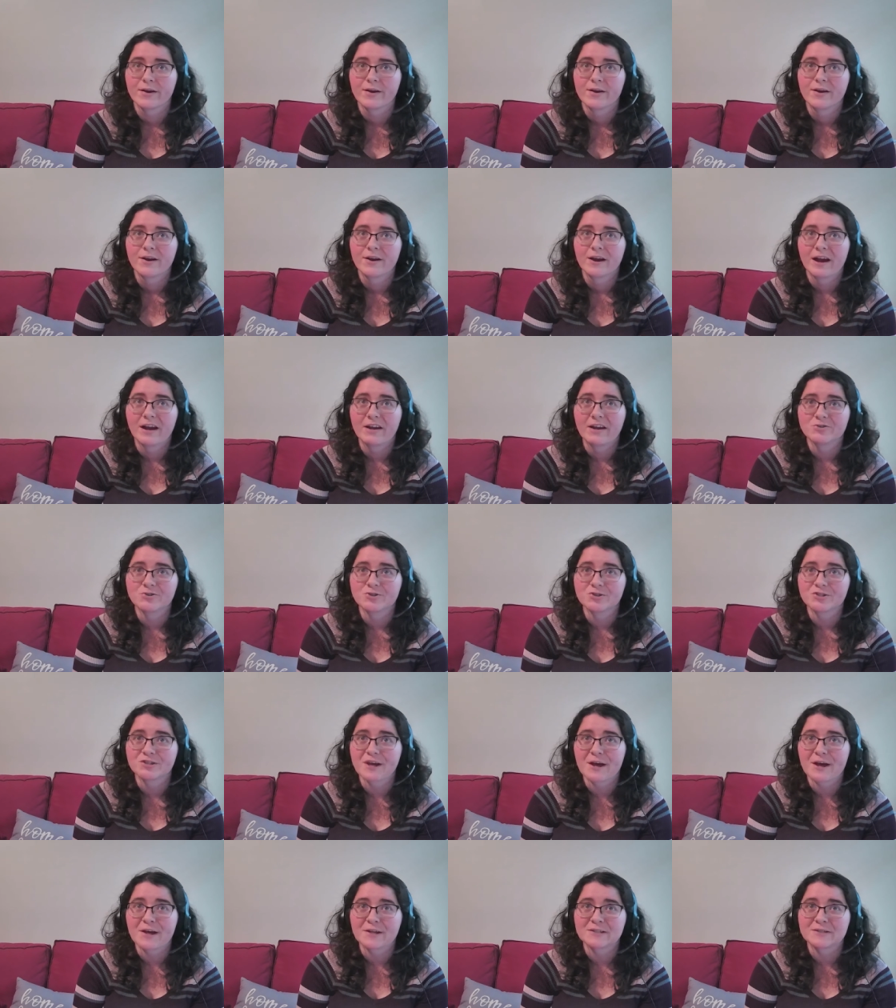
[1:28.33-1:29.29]
and just
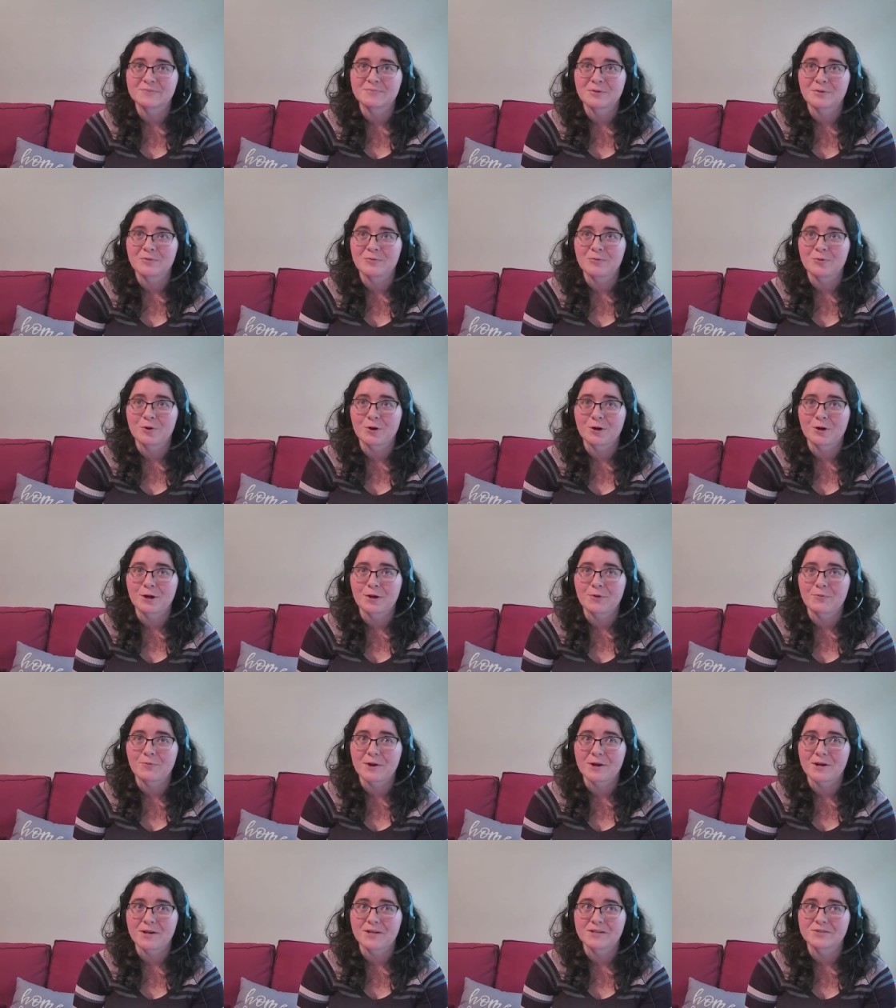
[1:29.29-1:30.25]
hasn't been working
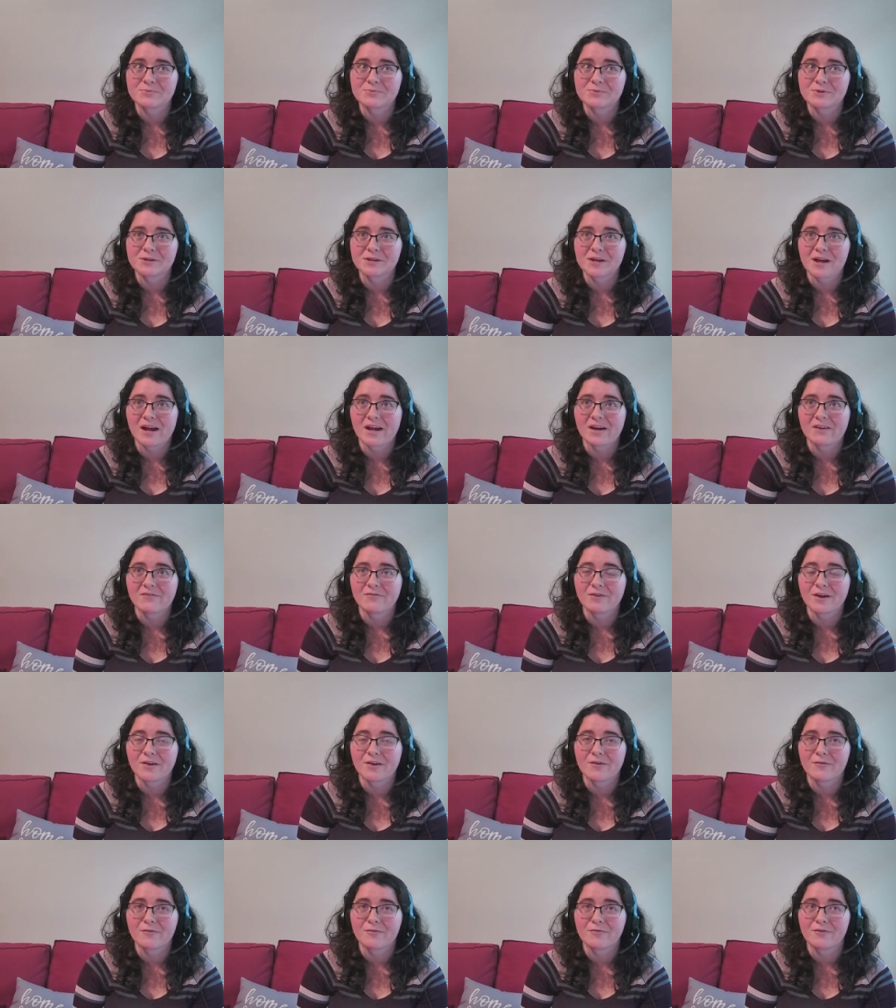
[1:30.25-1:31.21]
right as we kind of
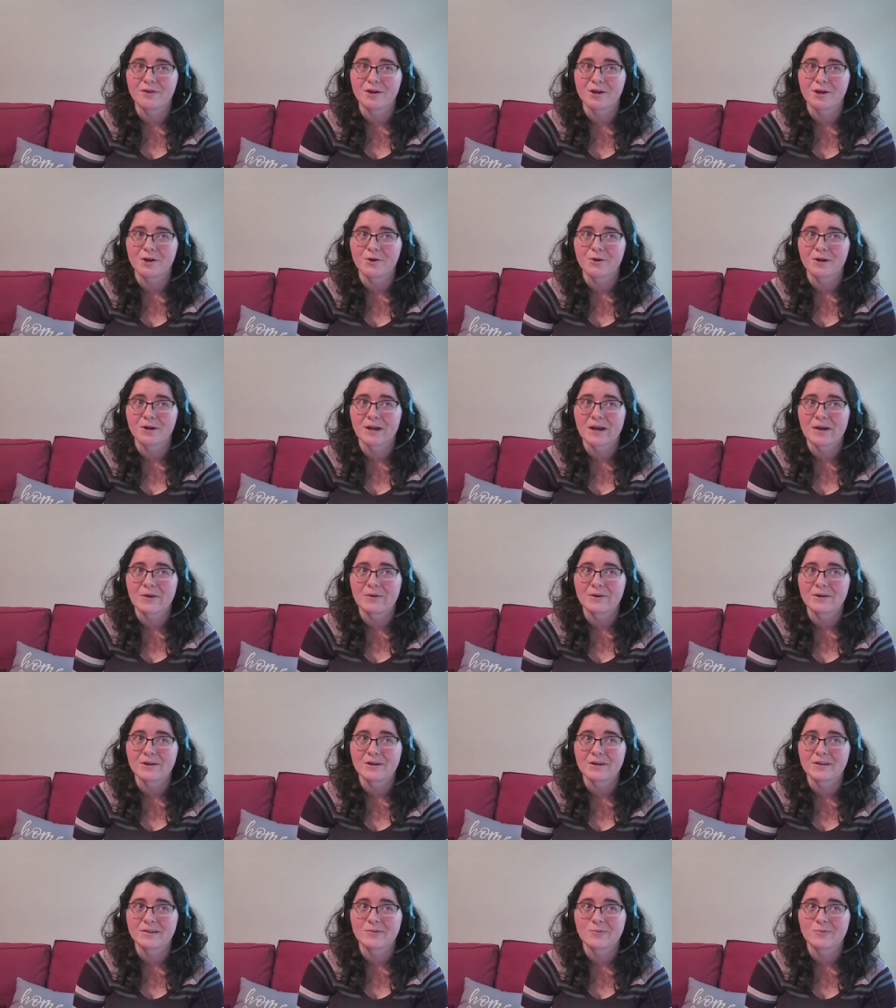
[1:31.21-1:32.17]
have figured out
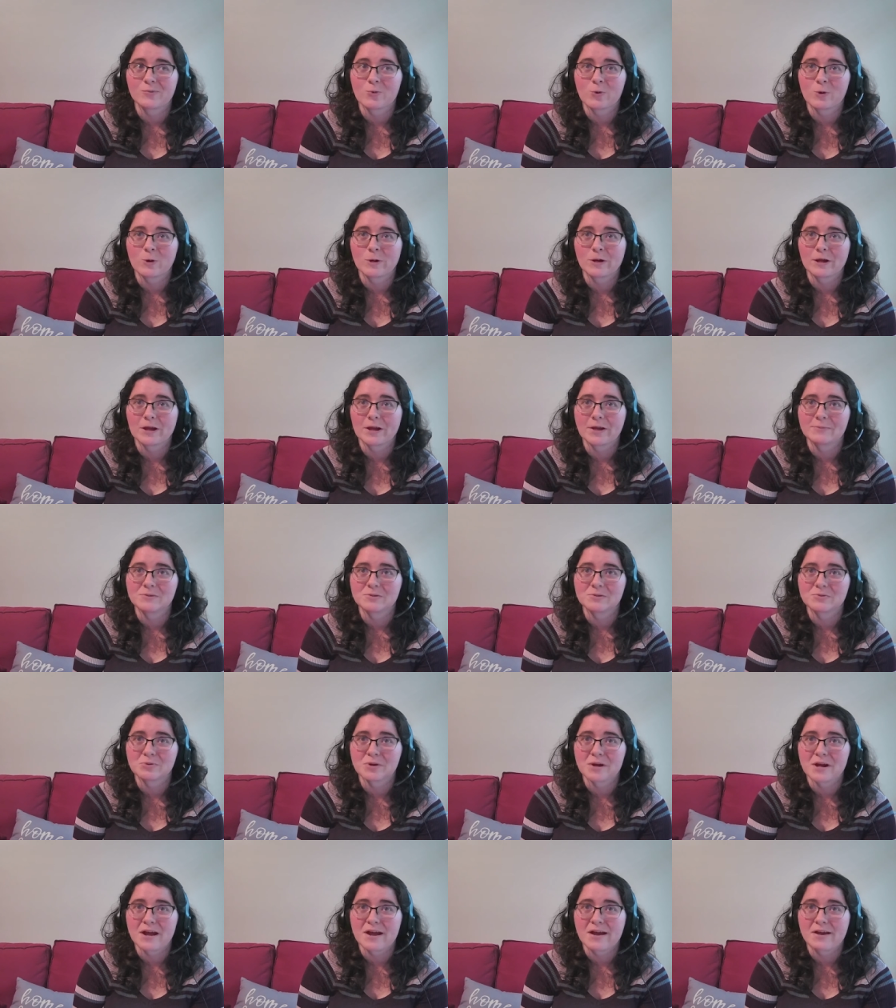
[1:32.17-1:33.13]
uh, the War Games
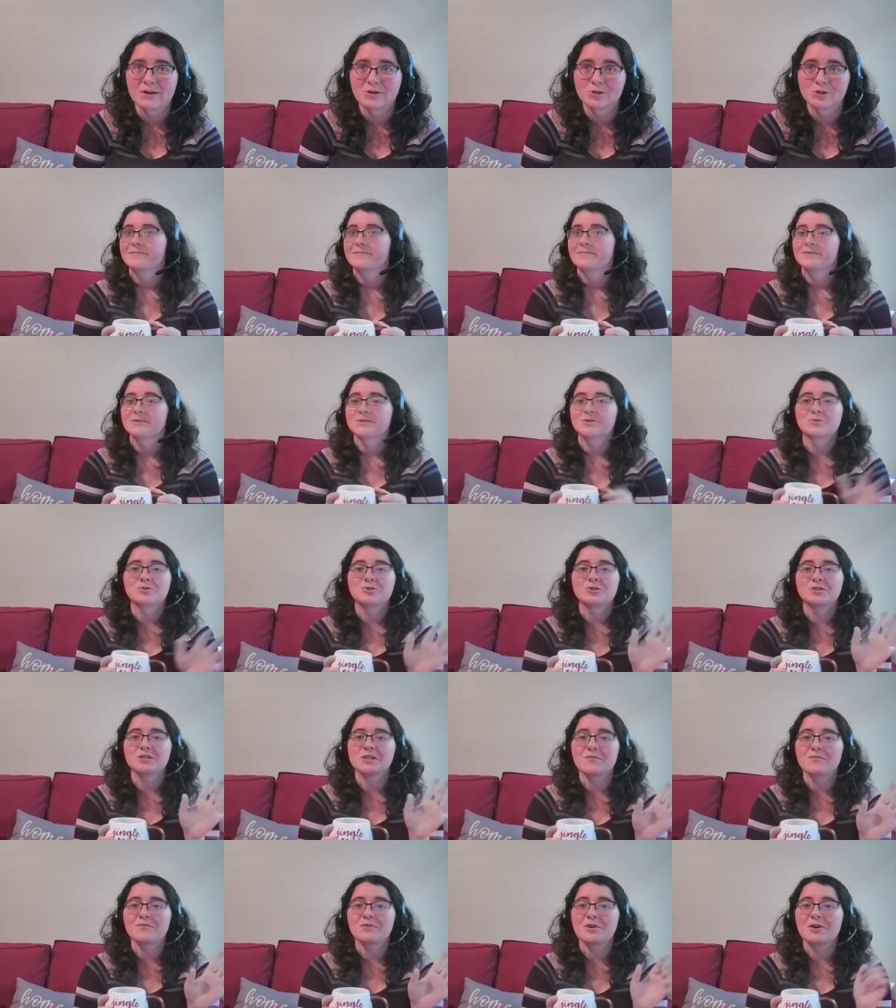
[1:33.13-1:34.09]
reaction. So just
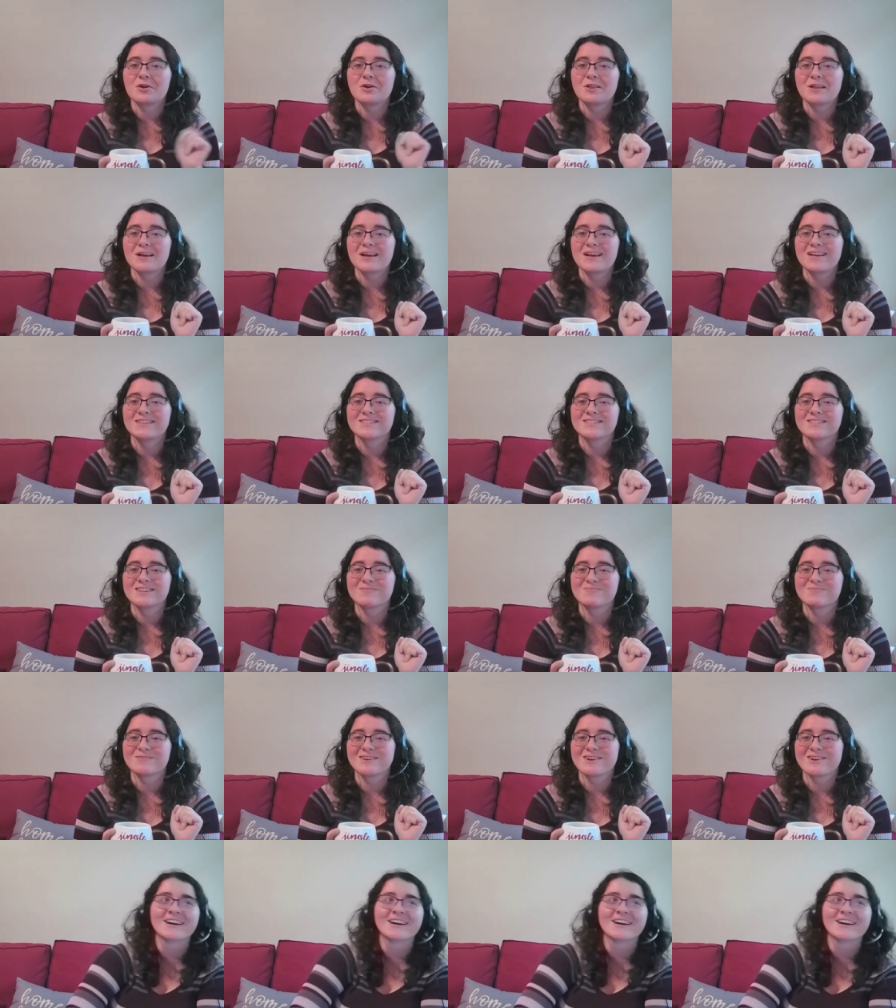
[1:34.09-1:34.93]
giving you all a heads up there.